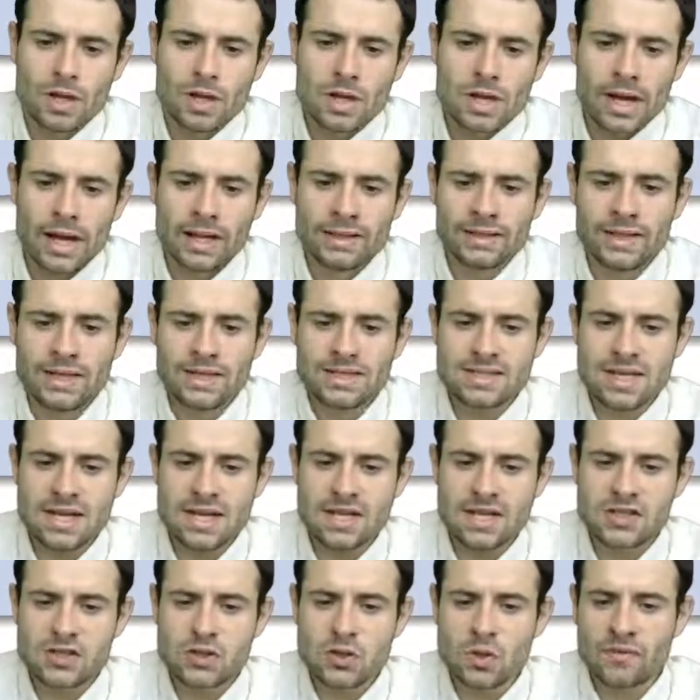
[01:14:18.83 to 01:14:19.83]
And this
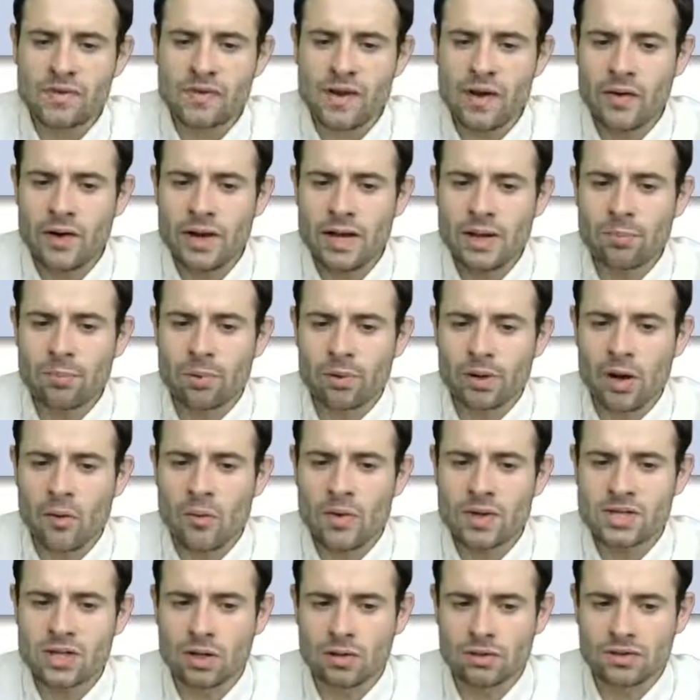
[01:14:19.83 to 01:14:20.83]
leads to a very important
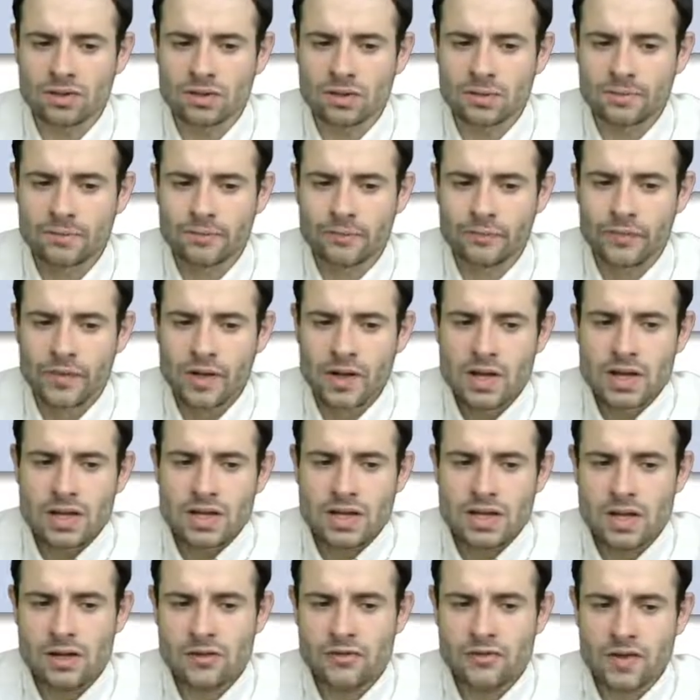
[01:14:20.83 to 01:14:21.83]
result.
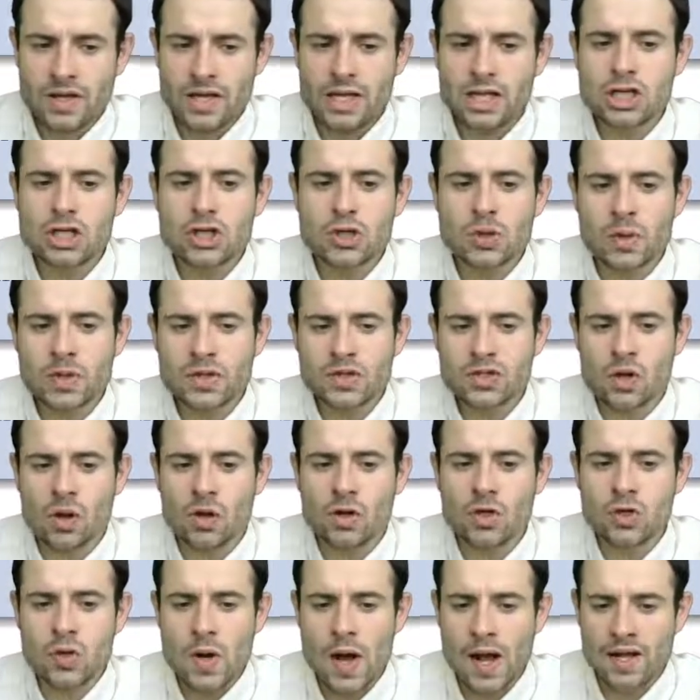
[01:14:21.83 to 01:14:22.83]
If insurance
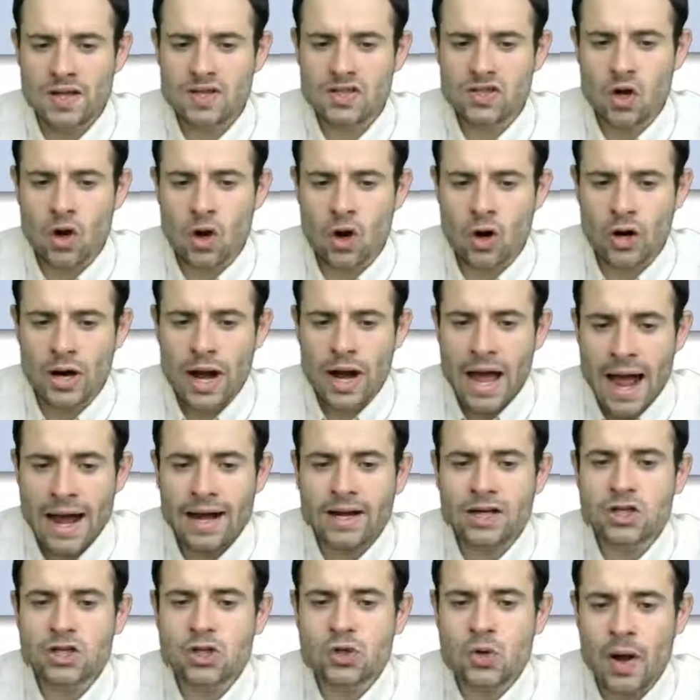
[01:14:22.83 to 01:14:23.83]
contracts are
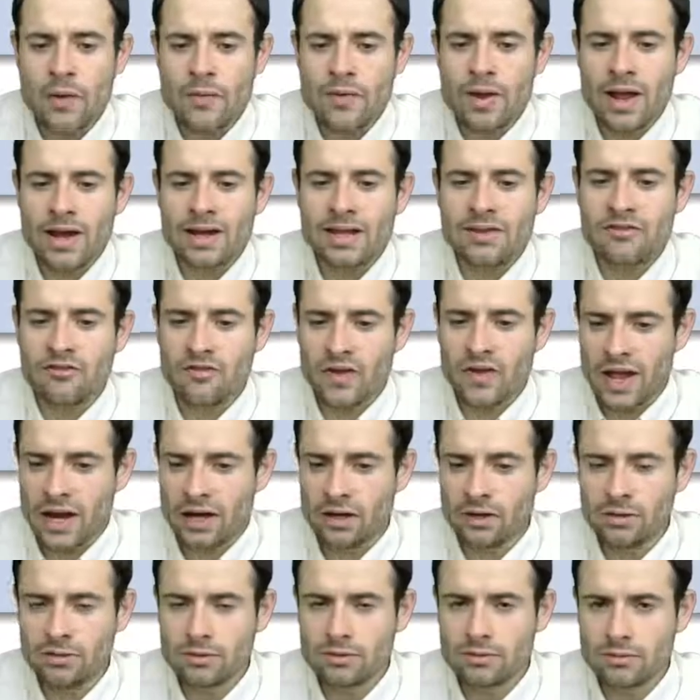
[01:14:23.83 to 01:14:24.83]
actuarially
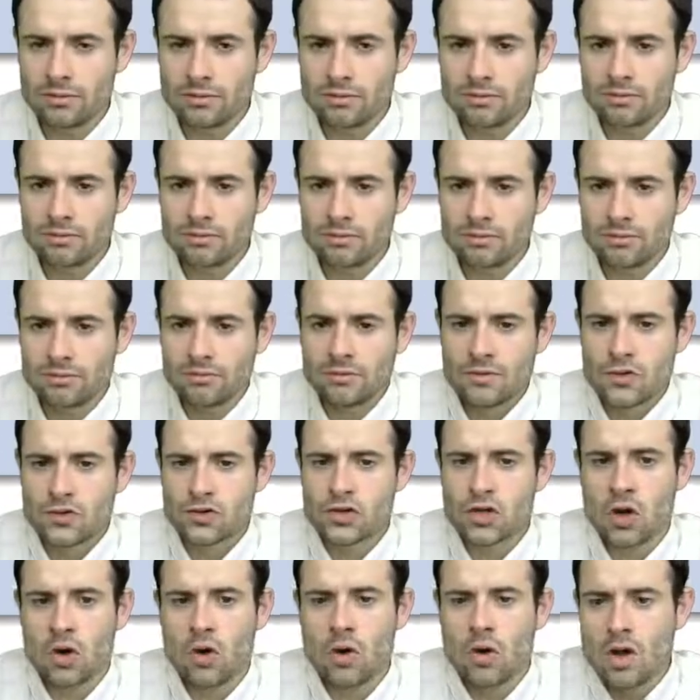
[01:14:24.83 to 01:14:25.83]
fair,
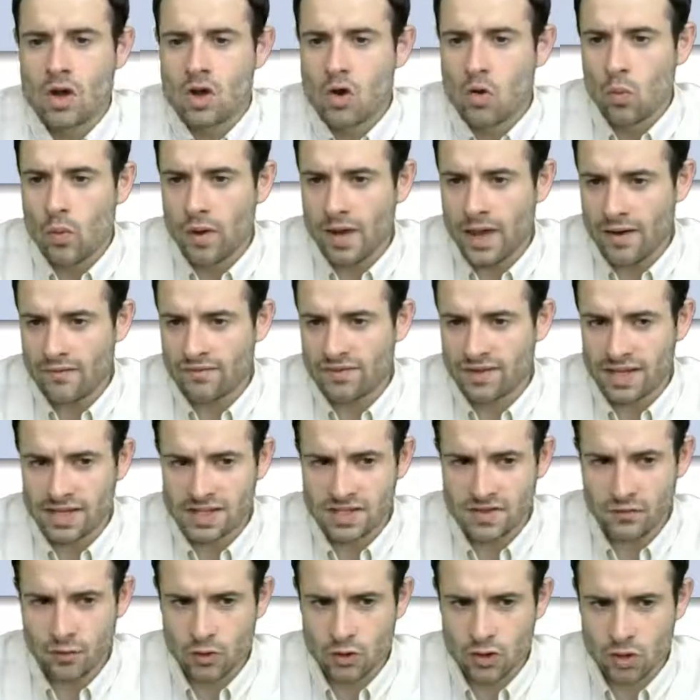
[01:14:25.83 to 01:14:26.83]
so we have this
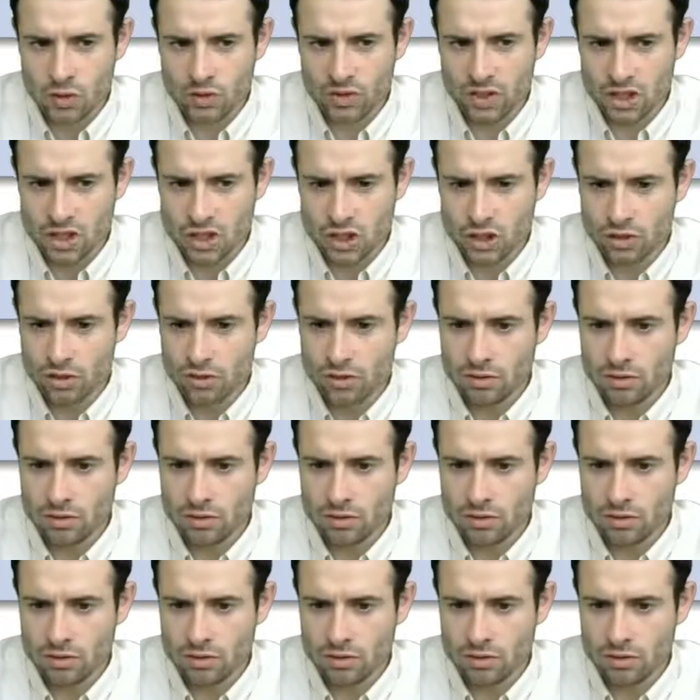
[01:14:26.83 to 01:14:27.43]
first condition,